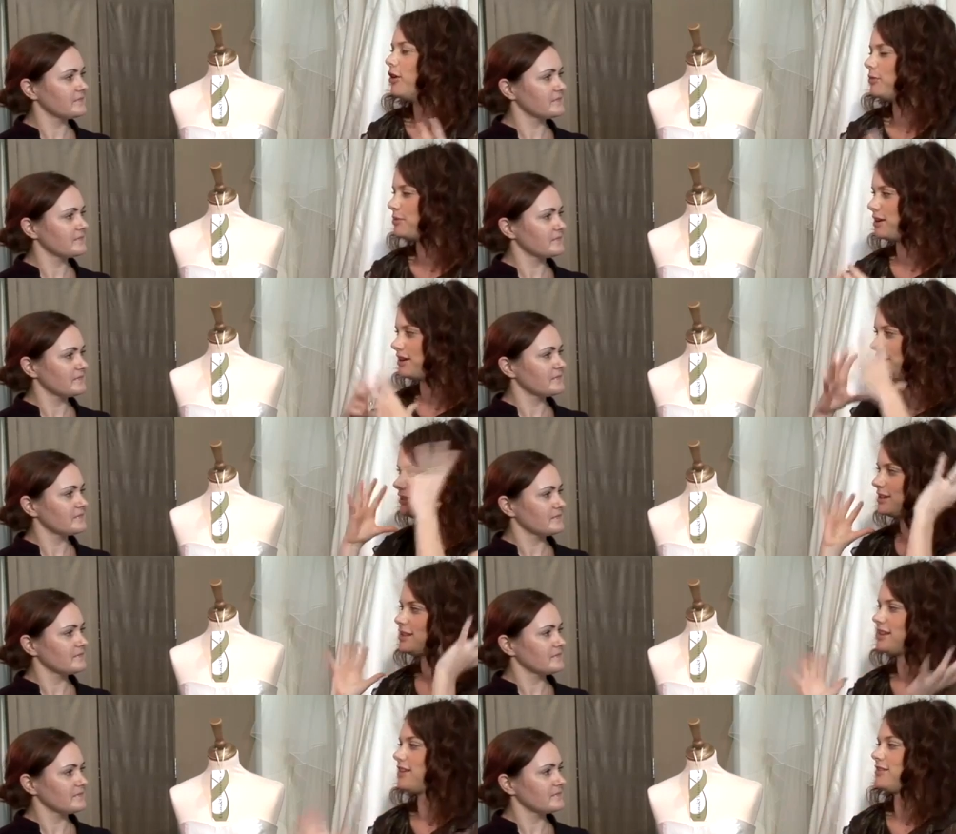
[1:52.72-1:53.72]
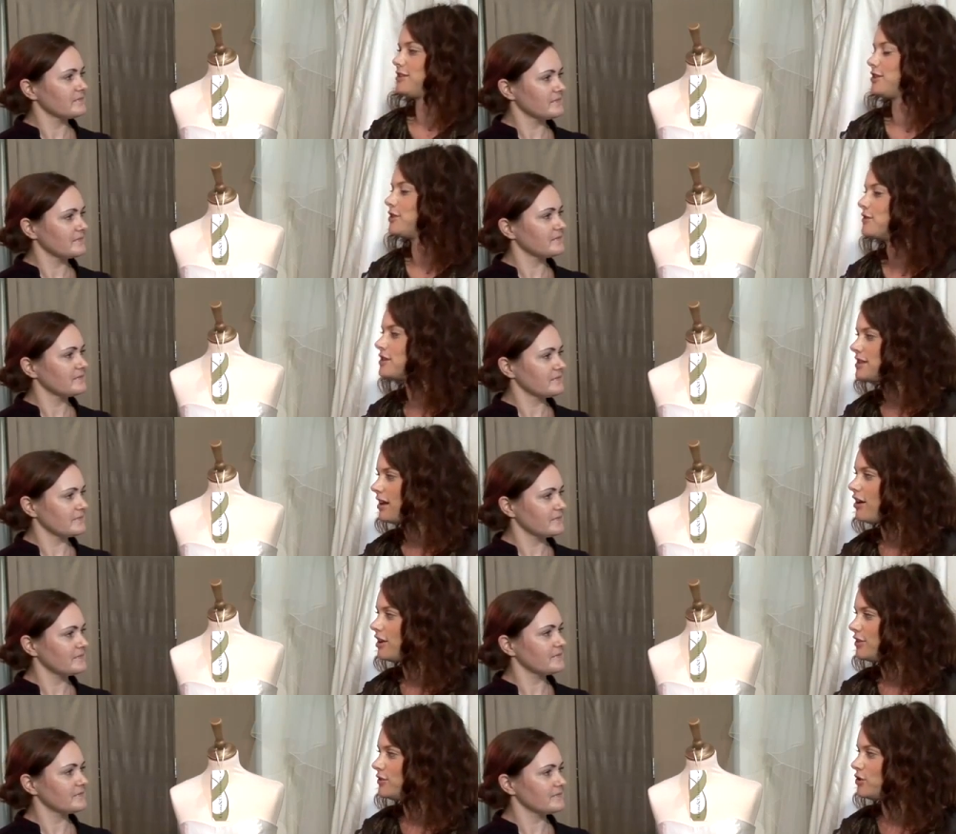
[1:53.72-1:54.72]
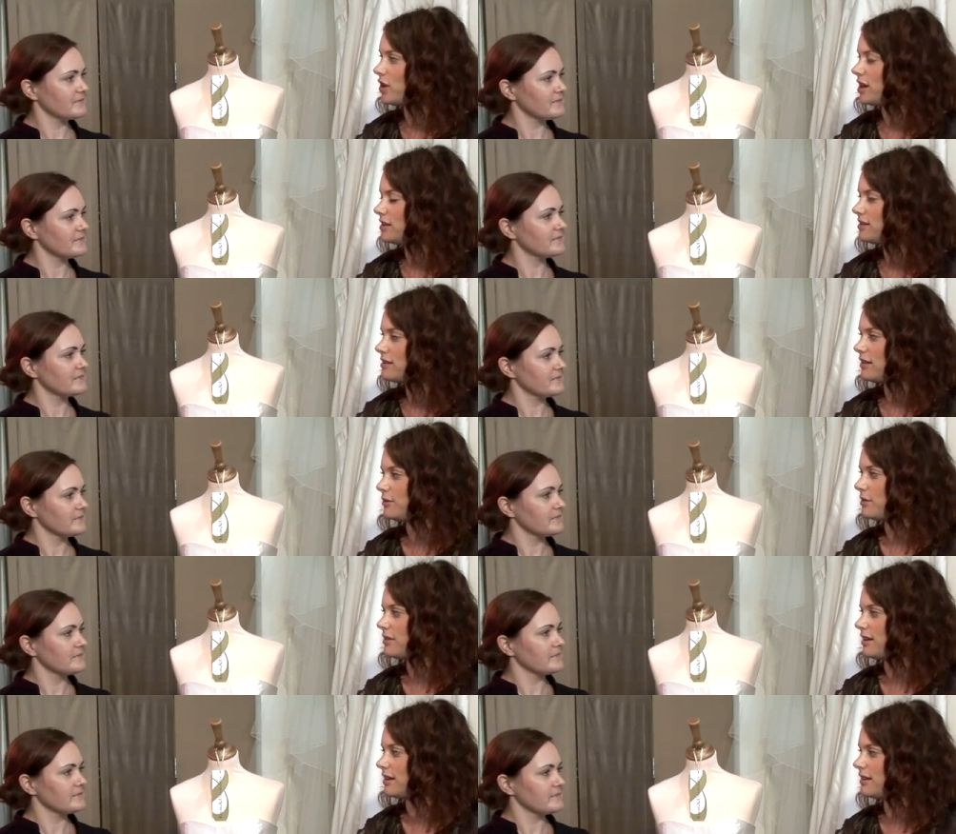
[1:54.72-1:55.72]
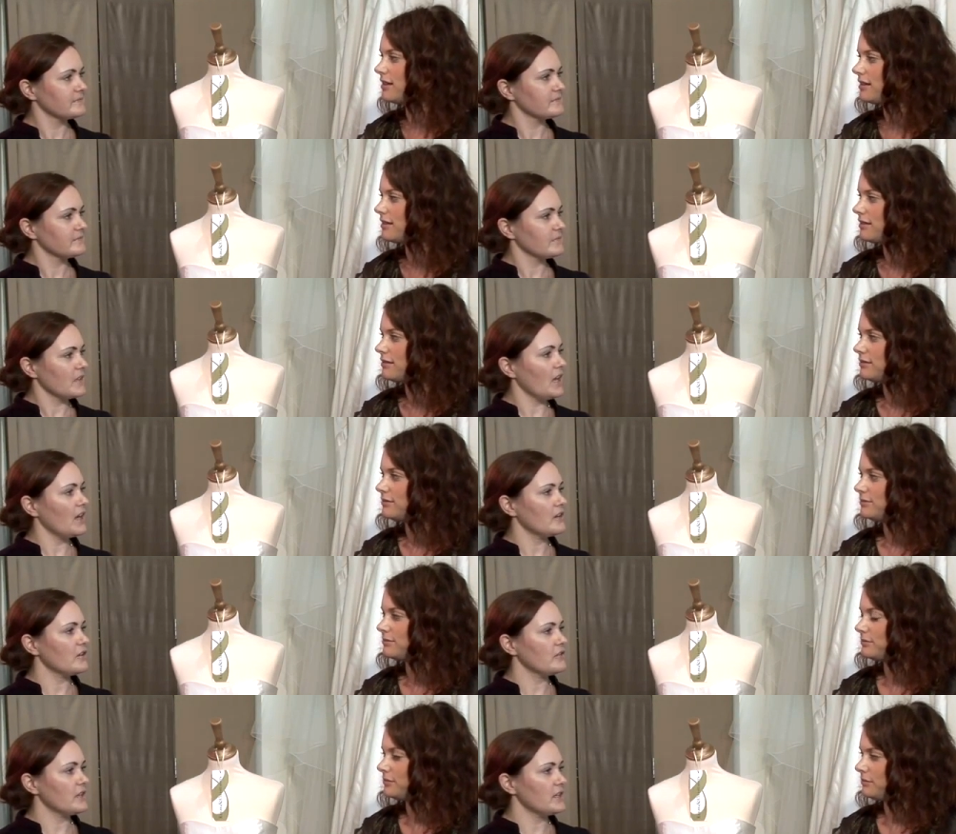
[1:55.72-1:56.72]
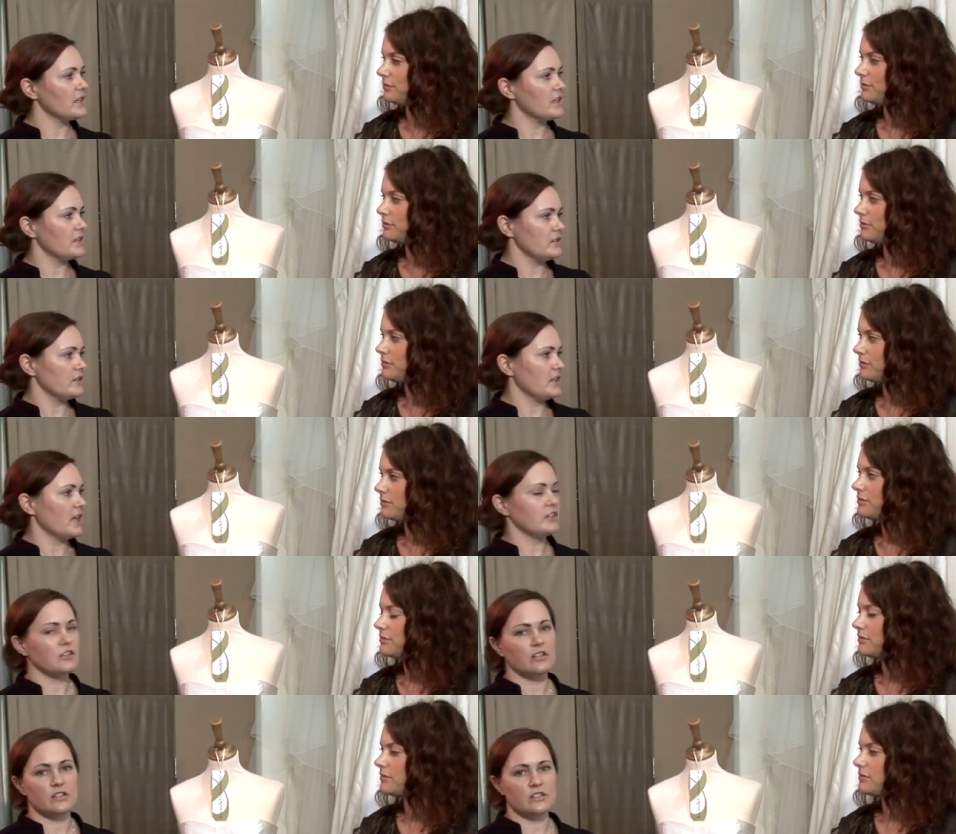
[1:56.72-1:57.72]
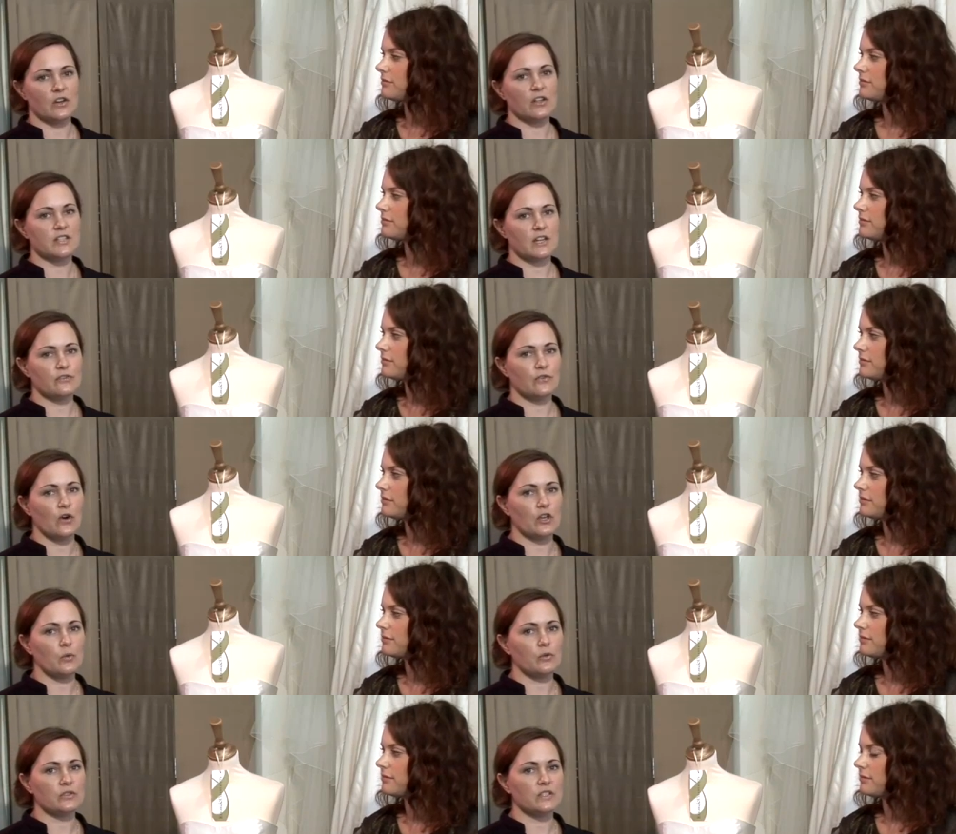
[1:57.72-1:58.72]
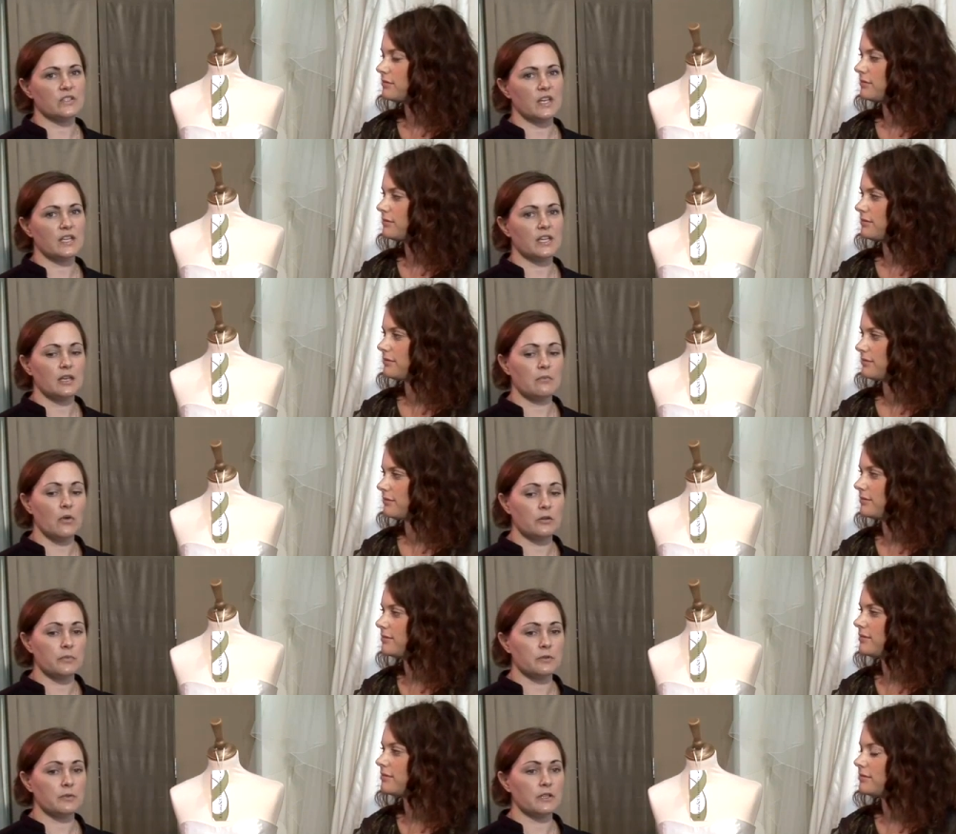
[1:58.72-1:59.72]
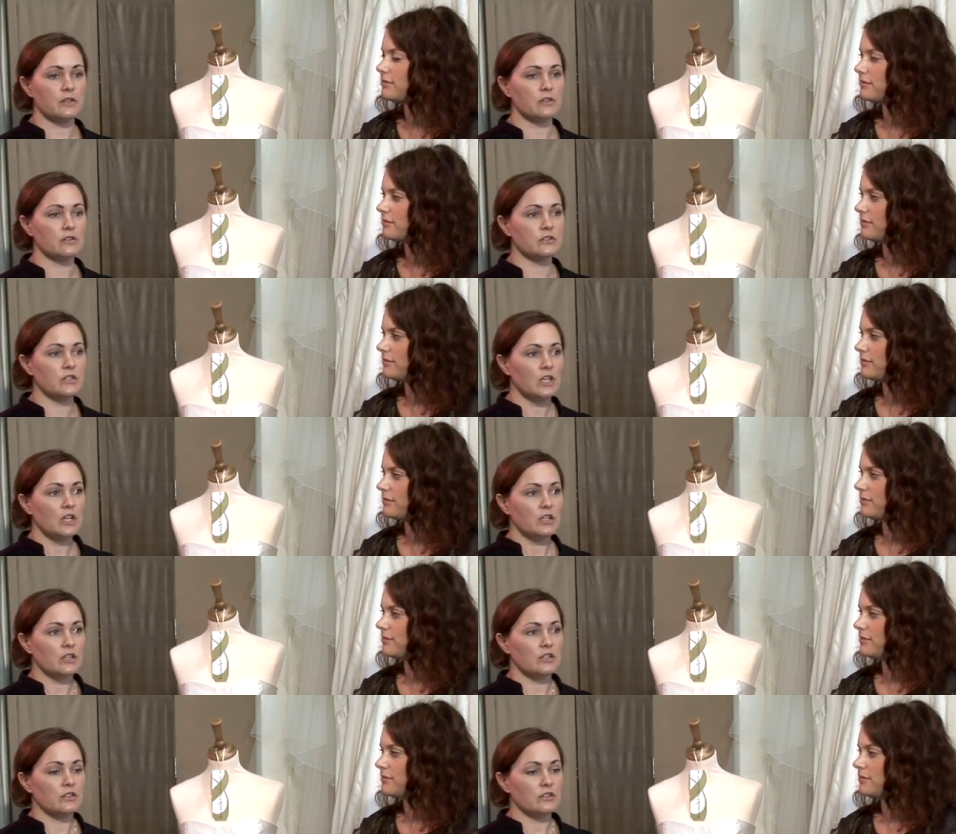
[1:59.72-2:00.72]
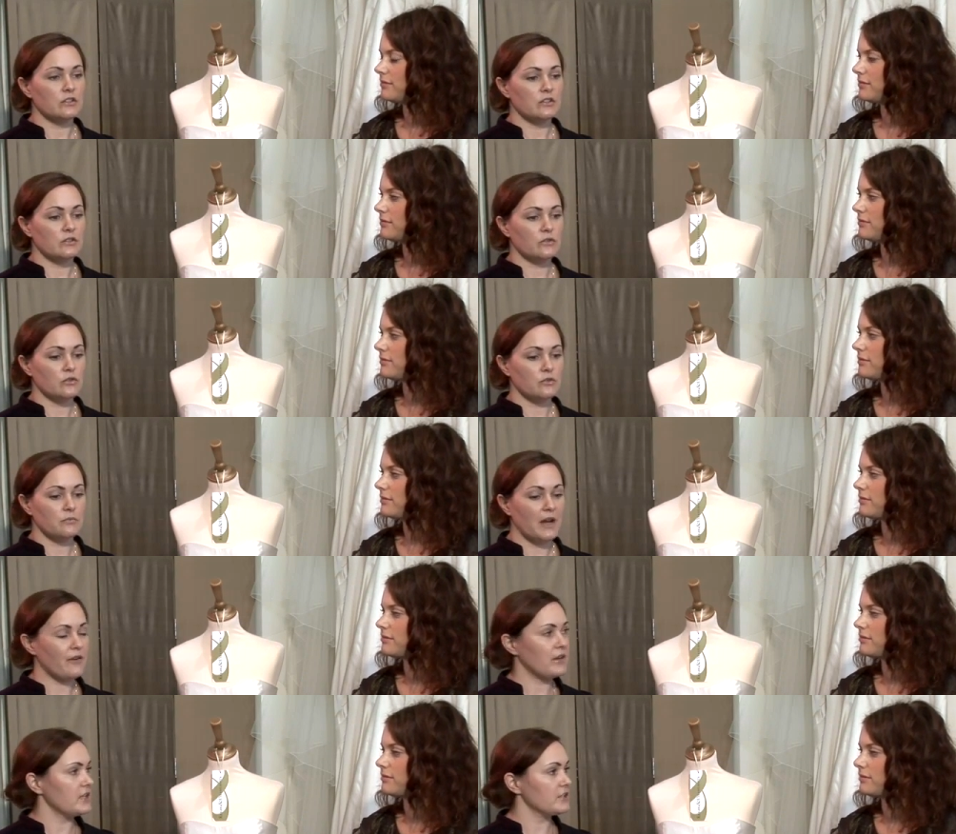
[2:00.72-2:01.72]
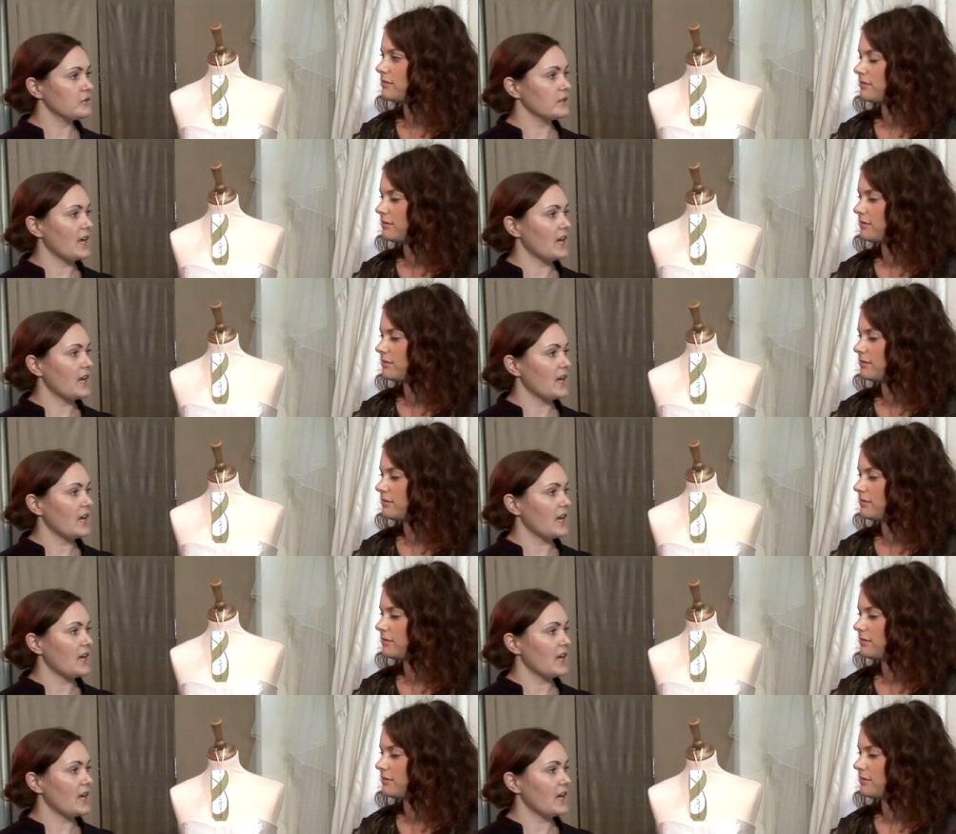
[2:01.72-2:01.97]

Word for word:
Speaker 1: opulent sort of style of dress, I would think.
Speaker 2: Yeah, and I think it is, again, you can decide how far you want to take it. It might be because you, are marrying into a